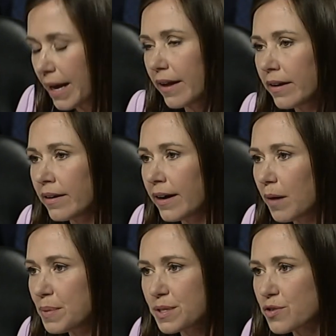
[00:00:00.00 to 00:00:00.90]
in
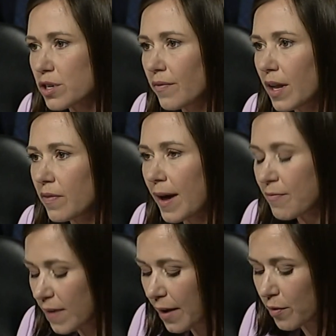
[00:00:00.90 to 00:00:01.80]
a position of
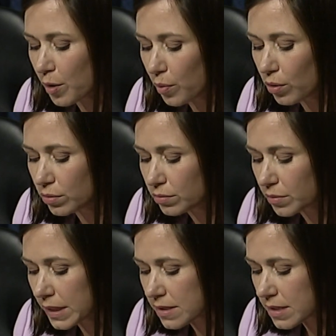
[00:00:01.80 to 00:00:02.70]
unfathomable
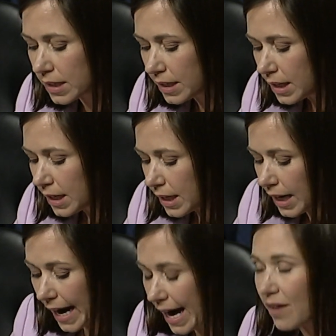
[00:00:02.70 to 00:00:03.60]
risk.
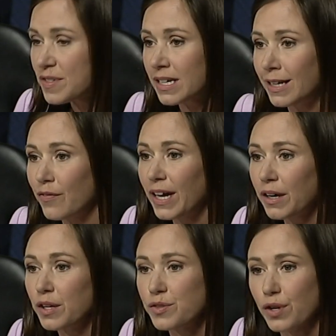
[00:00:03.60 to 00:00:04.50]
I have
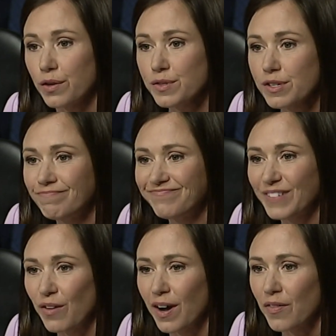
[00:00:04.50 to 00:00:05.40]
significant concerns
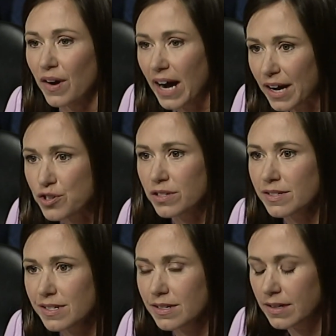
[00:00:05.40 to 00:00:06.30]
around their
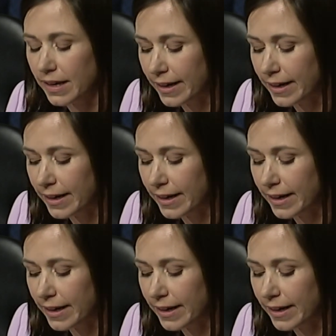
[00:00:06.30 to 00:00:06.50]
actions,